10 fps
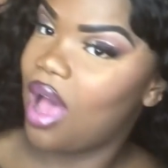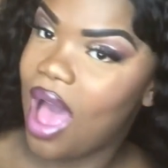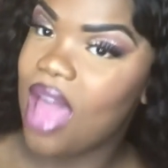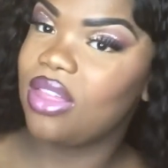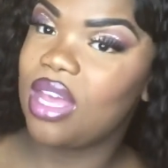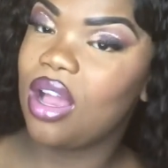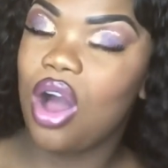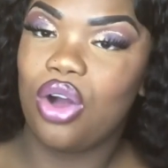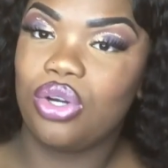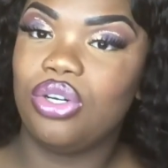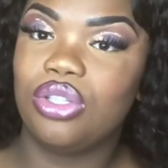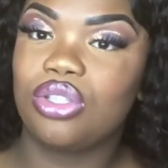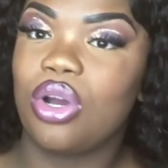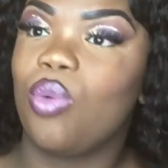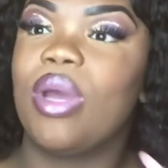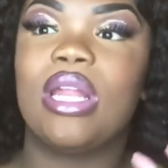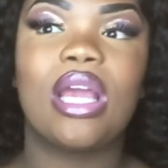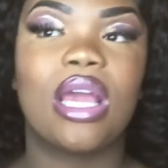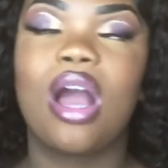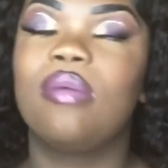I think are good when
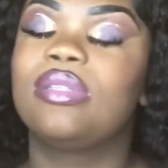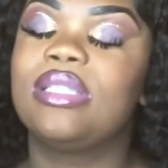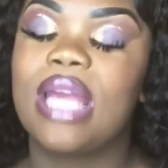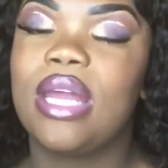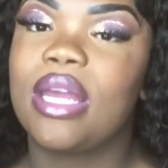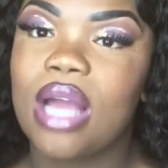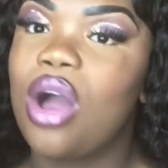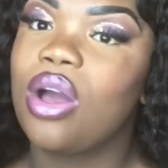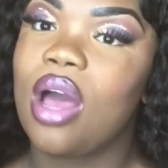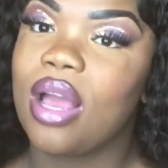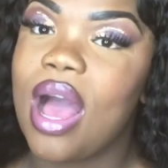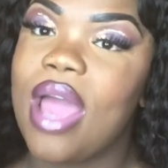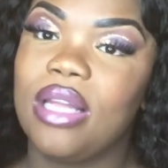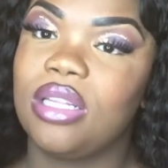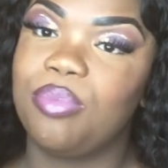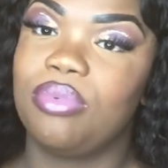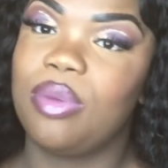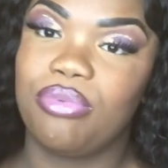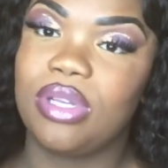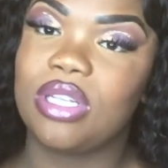it comes to dating a guy
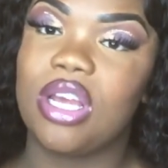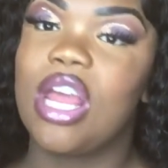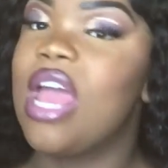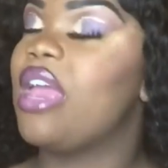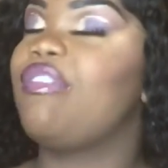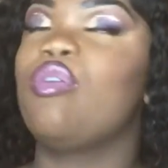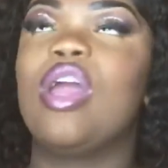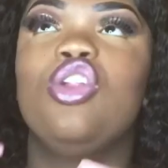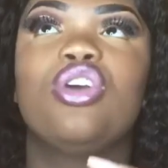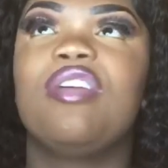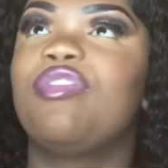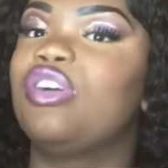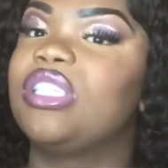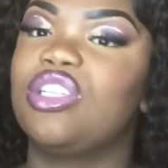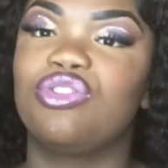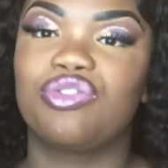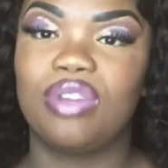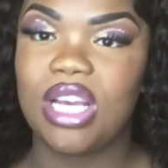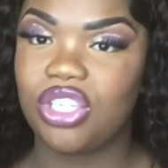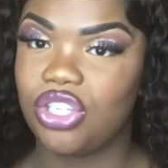in prison. If you ain't looking for a serious
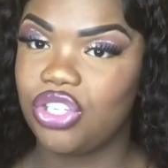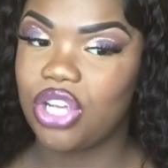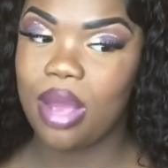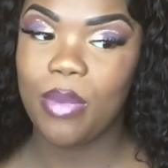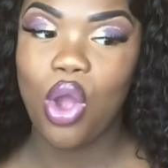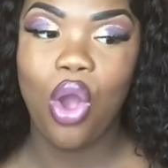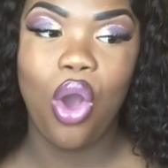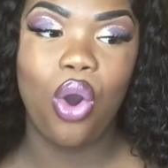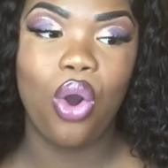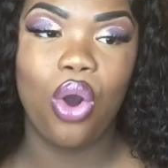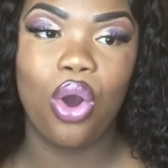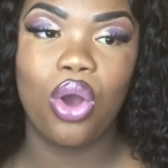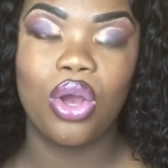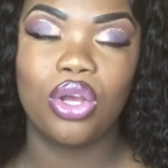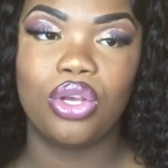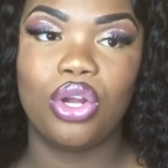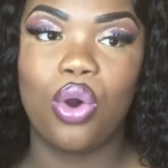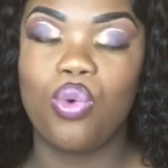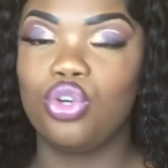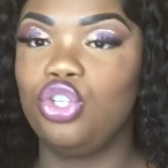relationship, or you
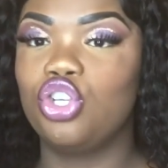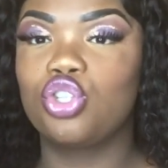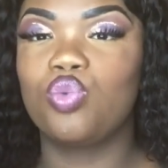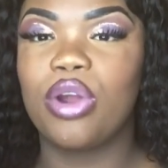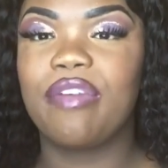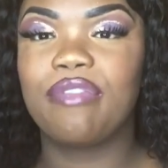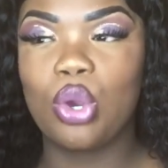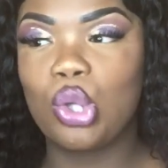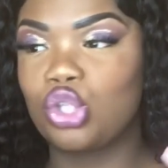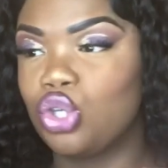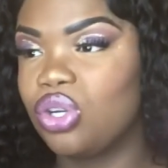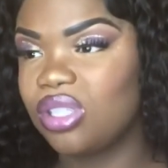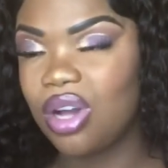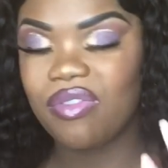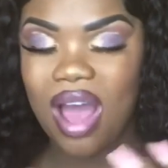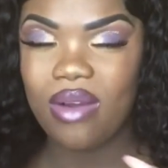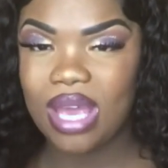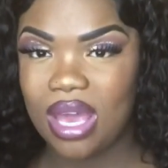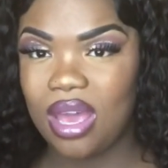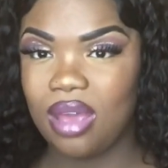know, you just want to focus on yourself out
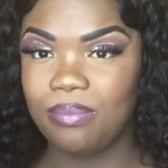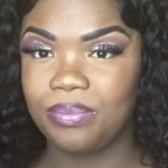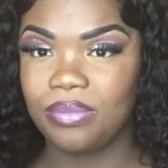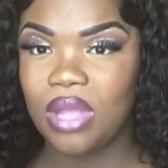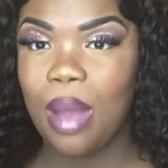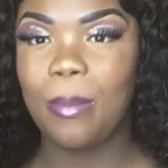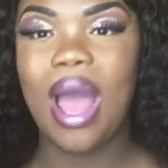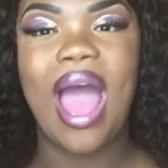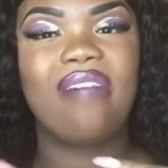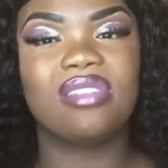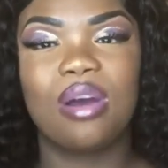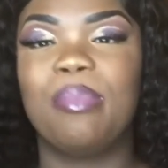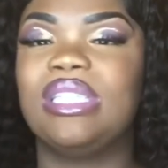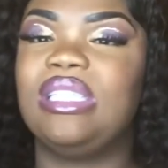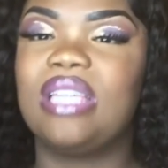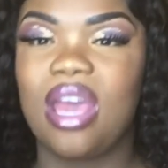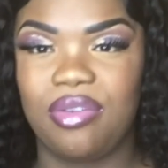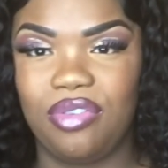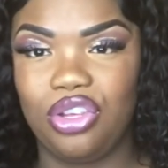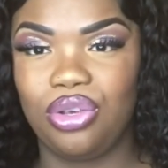here but have somebody there
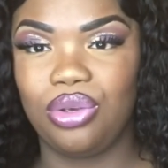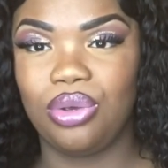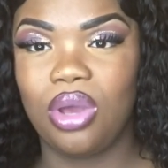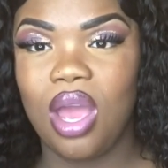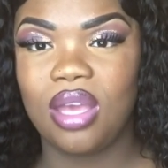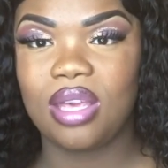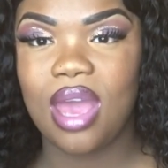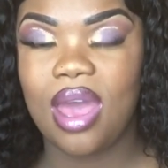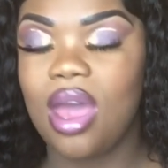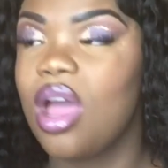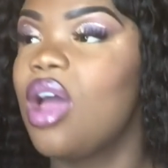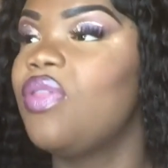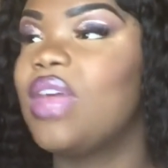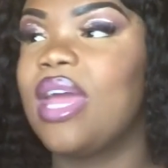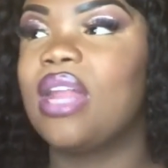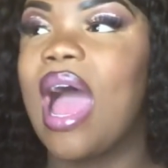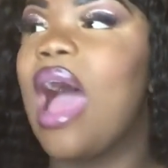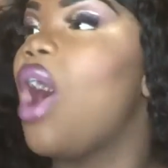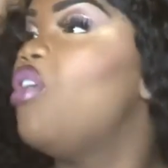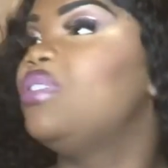for you, yeah, then
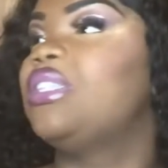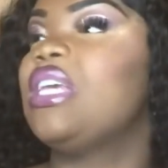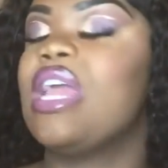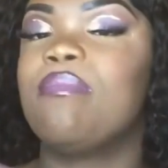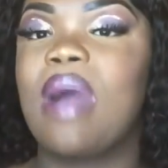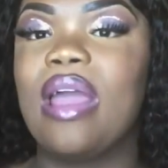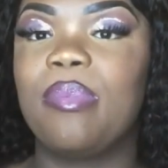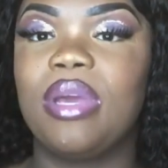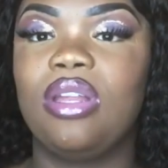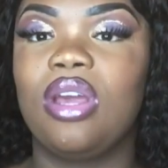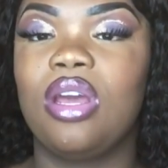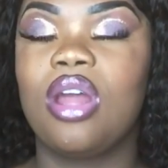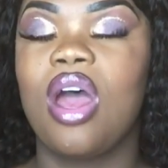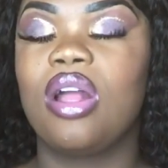obviously in my opinion,